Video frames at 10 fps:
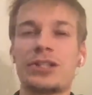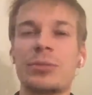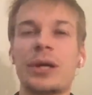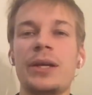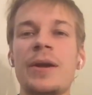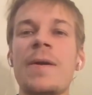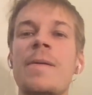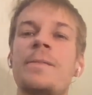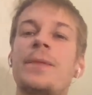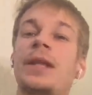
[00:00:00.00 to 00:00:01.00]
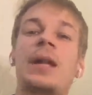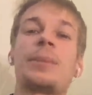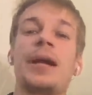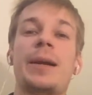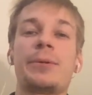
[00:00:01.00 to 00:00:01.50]
the way, then I'll be
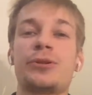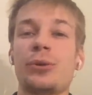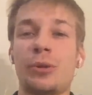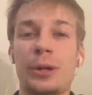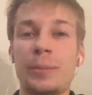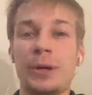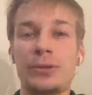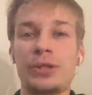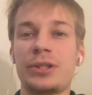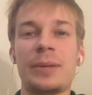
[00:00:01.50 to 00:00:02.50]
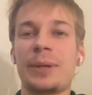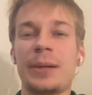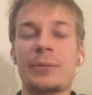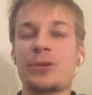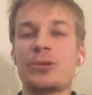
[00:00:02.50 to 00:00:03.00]
happy to learn about it. I'll be happy
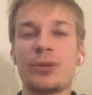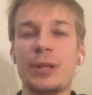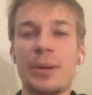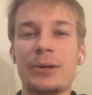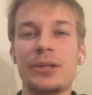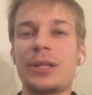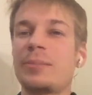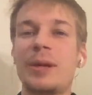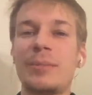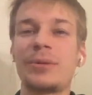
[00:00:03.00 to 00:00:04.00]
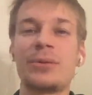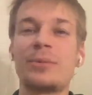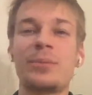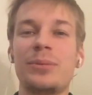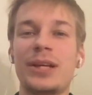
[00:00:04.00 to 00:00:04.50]
to read about it and maybe
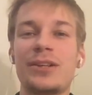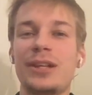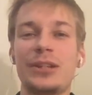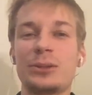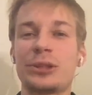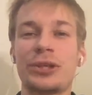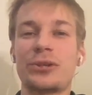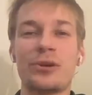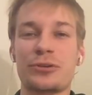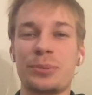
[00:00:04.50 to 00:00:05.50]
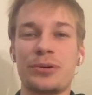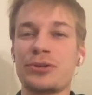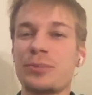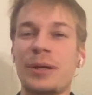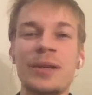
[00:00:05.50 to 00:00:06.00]
let you share your experience.
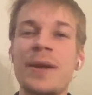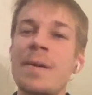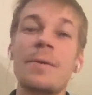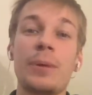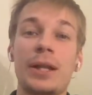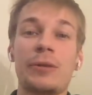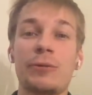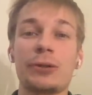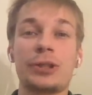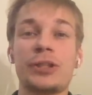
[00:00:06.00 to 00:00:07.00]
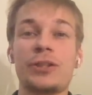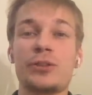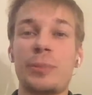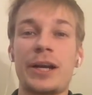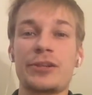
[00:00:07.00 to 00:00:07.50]
But well, unfortunately,
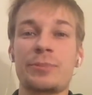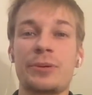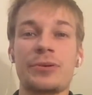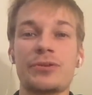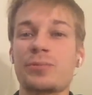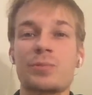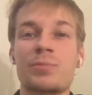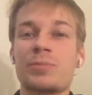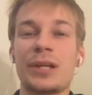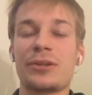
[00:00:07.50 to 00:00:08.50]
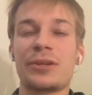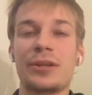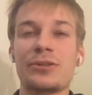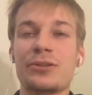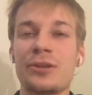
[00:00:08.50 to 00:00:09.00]
to my experience, nothing
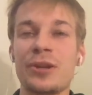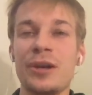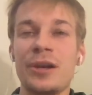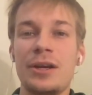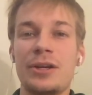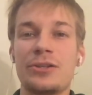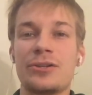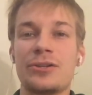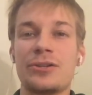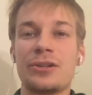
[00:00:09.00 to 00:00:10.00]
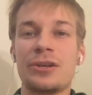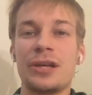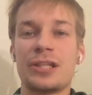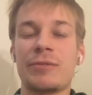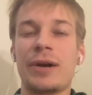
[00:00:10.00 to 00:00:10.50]
else is
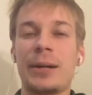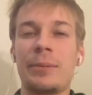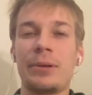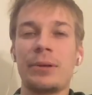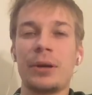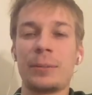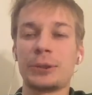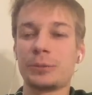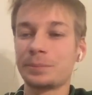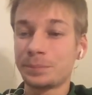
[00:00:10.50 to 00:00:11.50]
a viable option.